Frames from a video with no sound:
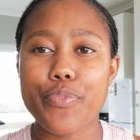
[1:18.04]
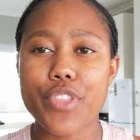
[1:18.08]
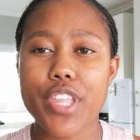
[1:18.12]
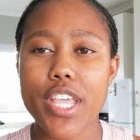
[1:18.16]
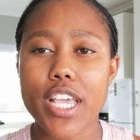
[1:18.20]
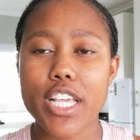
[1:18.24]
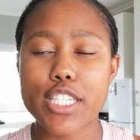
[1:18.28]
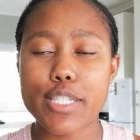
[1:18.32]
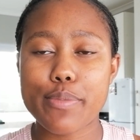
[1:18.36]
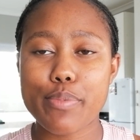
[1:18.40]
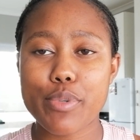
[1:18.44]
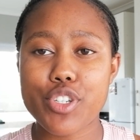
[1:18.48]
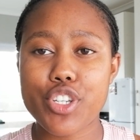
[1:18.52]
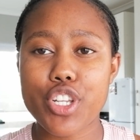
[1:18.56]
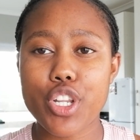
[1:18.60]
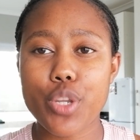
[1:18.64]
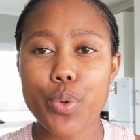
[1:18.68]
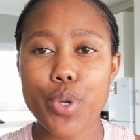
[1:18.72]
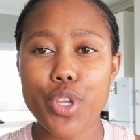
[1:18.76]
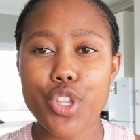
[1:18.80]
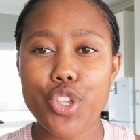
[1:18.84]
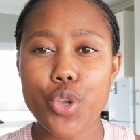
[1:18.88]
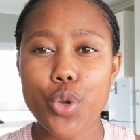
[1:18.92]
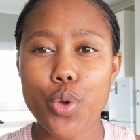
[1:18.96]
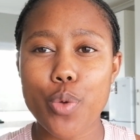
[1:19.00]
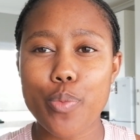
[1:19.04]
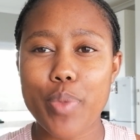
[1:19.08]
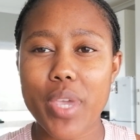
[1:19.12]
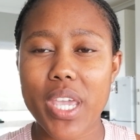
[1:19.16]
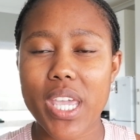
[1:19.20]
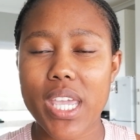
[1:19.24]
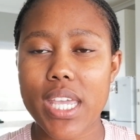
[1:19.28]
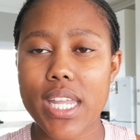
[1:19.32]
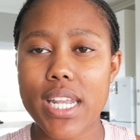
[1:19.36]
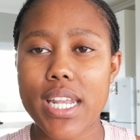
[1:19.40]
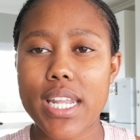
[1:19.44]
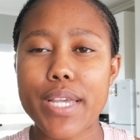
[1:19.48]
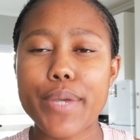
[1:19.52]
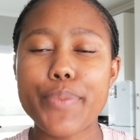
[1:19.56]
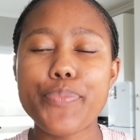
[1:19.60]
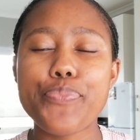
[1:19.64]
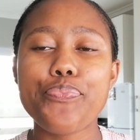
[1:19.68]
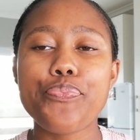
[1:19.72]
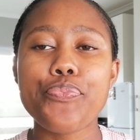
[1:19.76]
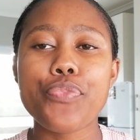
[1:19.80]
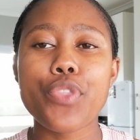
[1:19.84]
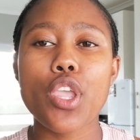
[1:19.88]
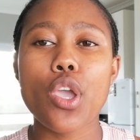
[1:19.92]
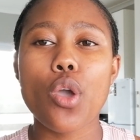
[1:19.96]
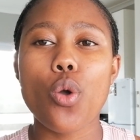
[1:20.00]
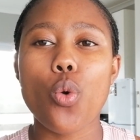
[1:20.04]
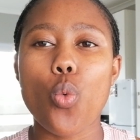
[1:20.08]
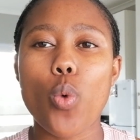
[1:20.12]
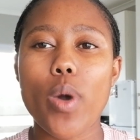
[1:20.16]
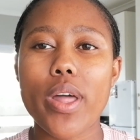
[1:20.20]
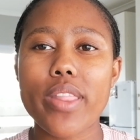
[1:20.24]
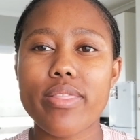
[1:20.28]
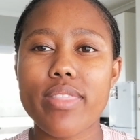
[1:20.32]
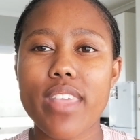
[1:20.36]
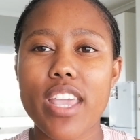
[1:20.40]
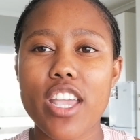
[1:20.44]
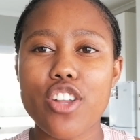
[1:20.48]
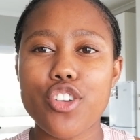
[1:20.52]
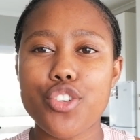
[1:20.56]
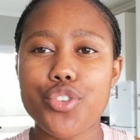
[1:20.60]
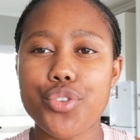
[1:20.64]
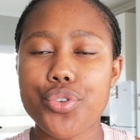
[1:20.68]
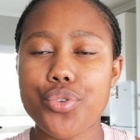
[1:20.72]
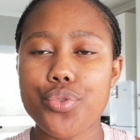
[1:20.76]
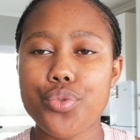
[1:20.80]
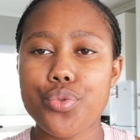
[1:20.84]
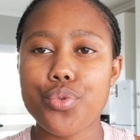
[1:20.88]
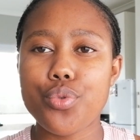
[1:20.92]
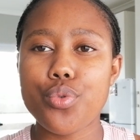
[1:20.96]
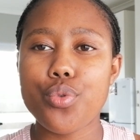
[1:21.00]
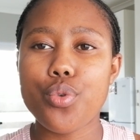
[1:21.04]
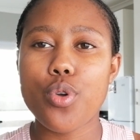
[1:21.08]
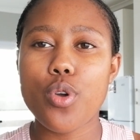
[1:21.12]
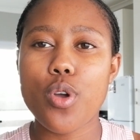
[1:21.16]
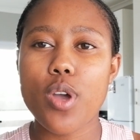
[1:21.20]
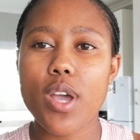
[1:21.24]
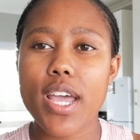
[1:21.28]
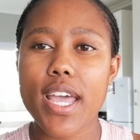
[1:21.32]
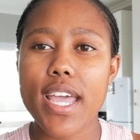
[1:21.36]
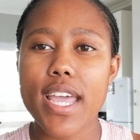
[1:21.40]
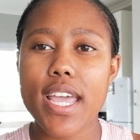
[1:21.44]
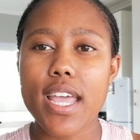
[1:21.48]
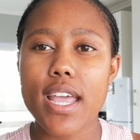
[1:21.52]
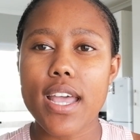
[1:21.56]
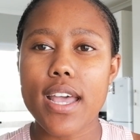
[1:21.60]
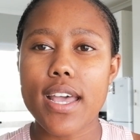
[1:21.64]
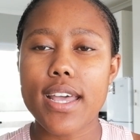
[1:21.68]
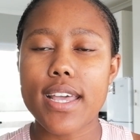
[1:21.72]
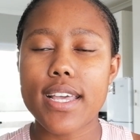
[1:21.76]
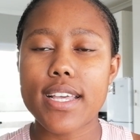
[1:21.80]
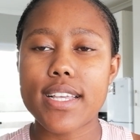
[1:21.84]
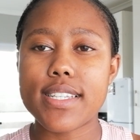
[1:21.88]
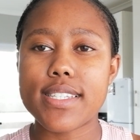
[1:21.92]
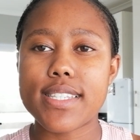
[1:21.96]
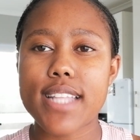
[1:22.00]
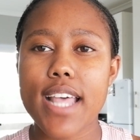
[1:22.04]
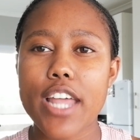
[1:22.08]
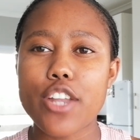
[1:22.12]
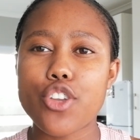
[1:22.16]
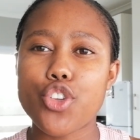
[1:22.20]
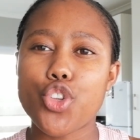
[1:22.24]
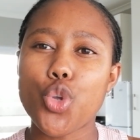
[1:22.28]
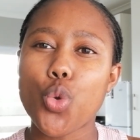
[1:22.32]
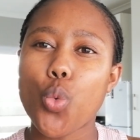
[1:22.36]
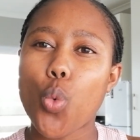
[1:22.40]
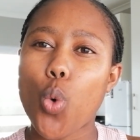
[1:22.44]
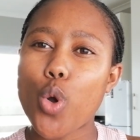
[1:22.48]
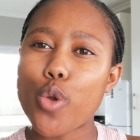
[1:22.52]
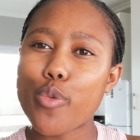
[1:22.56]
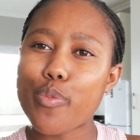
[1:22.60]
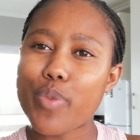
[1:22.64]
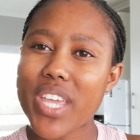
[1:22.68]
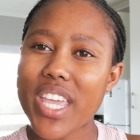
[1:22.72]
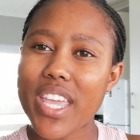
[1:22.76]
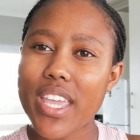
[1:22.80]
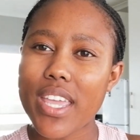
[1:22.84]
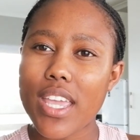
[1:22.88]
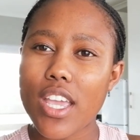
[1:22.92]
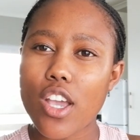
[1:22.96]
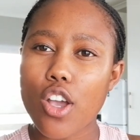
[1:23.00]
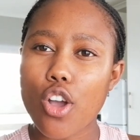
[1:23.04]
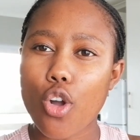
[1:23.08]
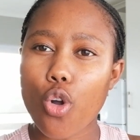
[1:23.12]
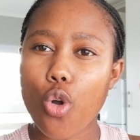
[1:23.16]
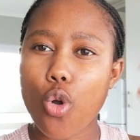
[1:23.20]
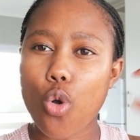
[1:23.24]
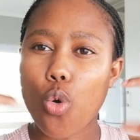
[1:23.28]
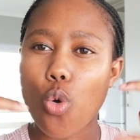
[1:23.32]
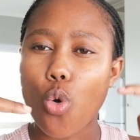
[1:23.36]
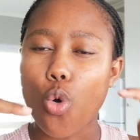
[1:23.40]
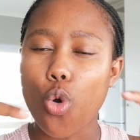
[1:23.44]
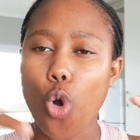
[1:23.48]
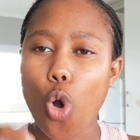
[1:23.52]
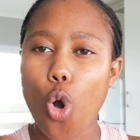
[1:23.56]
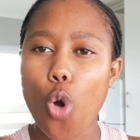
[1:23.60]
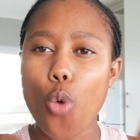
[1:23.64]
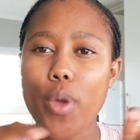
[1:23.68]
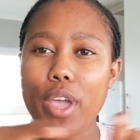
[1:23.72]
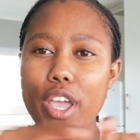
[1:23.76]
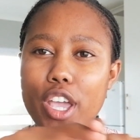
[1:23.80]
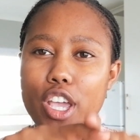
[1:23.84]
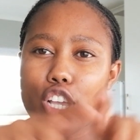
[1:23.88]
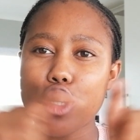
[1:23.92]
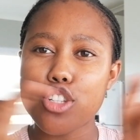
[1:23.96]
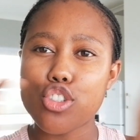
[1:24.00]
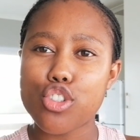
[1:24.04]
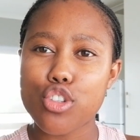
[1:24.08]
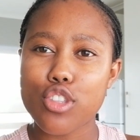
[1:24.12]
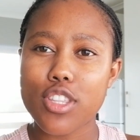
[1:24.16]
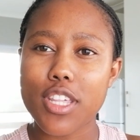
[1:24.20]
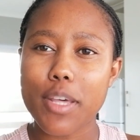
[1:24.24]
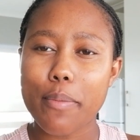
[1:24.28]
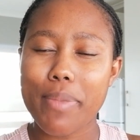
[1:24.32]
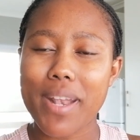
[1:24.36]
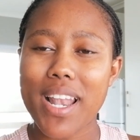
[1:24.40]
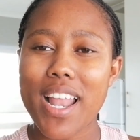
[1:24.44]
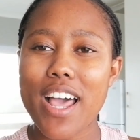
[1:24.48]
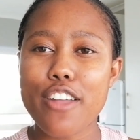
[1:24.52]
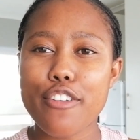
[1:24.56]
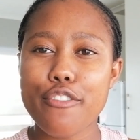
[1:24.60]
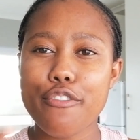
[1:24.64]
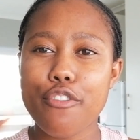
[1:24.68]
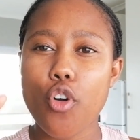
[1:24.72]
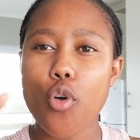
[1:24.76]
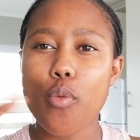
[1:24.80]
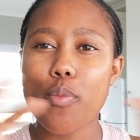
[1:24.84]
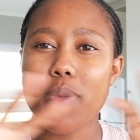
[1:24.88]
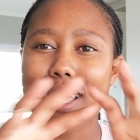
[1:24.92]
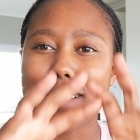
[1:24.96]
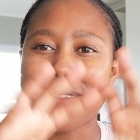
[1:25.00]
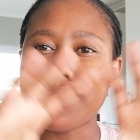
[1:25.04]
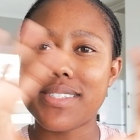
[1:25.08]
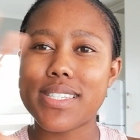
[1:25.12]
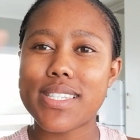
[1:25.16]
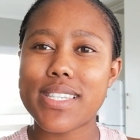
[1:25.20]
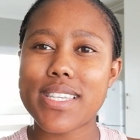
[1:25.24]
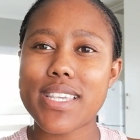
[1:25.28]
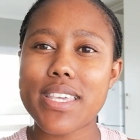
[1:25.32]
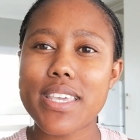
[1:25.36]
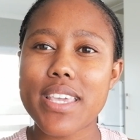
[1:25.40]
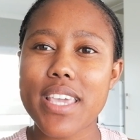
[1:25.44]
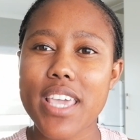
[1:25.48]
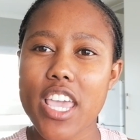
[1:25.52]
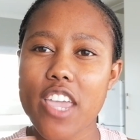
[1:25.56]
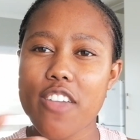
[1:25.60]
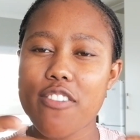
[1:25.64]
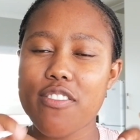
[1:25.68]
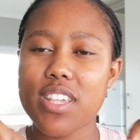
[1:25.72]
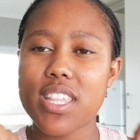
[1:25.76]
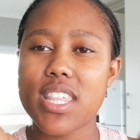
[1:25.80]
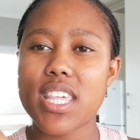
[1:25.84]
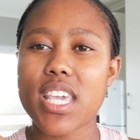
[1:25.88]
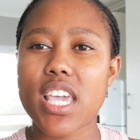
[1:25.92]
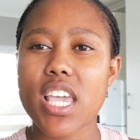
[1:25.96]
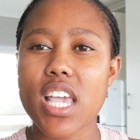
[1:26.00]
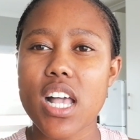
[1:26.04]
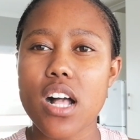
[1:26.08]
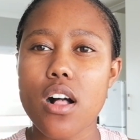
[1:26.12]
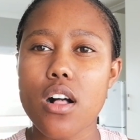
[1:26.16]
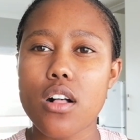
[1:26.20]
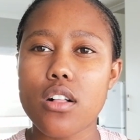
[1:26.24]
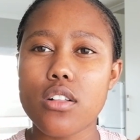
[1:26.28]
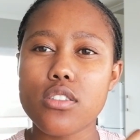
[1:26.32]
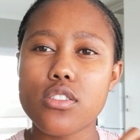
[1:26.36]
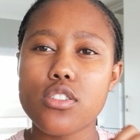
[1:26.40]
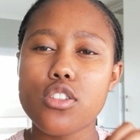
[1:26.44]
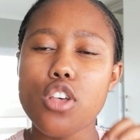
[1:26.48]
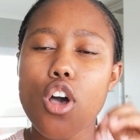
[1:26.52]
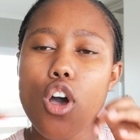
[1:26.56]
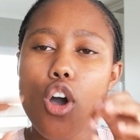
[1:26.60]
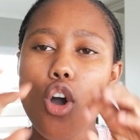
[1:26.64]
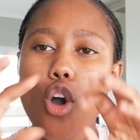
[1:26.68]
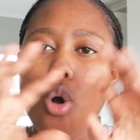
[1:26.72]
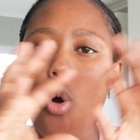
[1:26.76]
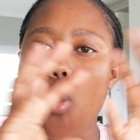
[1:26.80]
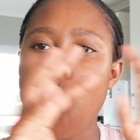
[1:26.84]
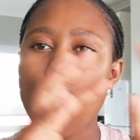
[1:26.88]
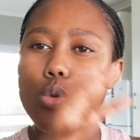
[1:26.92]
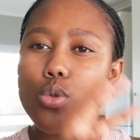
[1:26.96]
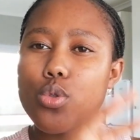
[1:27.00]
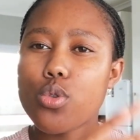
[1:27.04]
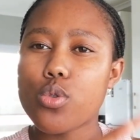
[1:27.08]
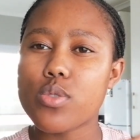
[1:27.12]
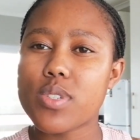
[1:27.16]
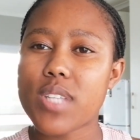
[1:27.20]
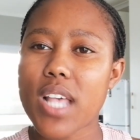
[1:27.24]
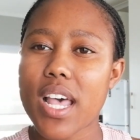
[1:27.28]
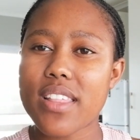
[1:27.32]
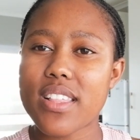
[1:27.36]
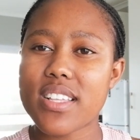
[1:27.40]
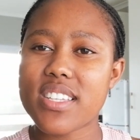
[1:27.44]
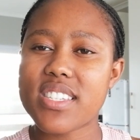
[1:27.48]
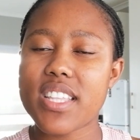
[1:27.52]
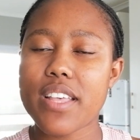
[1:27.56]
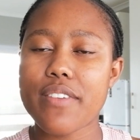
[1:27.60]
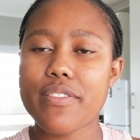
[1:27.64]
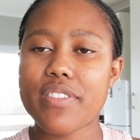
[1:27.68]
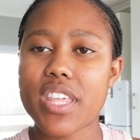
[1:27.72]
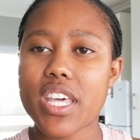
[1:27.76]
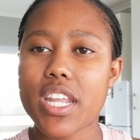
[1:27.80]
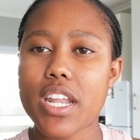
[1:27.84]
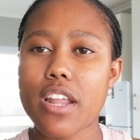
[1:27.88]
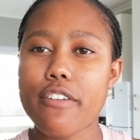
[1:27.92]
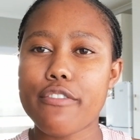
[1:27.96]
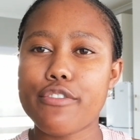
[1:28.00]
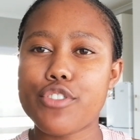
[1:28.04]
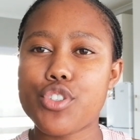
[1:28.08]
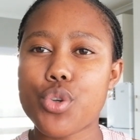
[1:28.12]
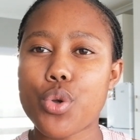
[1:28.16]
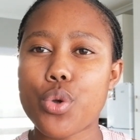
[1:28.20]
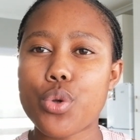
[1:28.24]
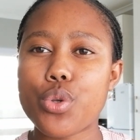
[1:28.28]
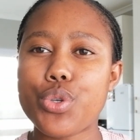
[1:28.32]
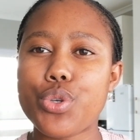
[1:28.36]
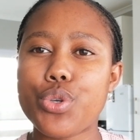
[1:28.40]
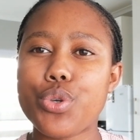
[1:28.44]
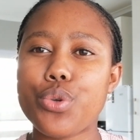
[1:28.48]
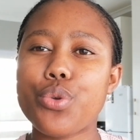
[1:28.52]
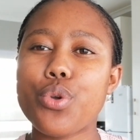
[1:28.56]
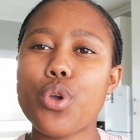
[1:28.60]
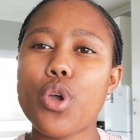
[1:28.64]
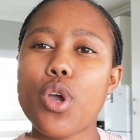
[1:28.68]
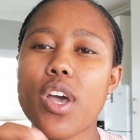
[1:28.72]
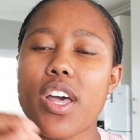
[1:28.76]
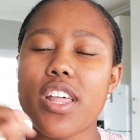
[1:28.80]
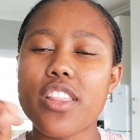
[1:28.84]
especially when you're a beginner, what they do is that you won't be going into the platform and seeing everything else, all those other stuff that I've shown you.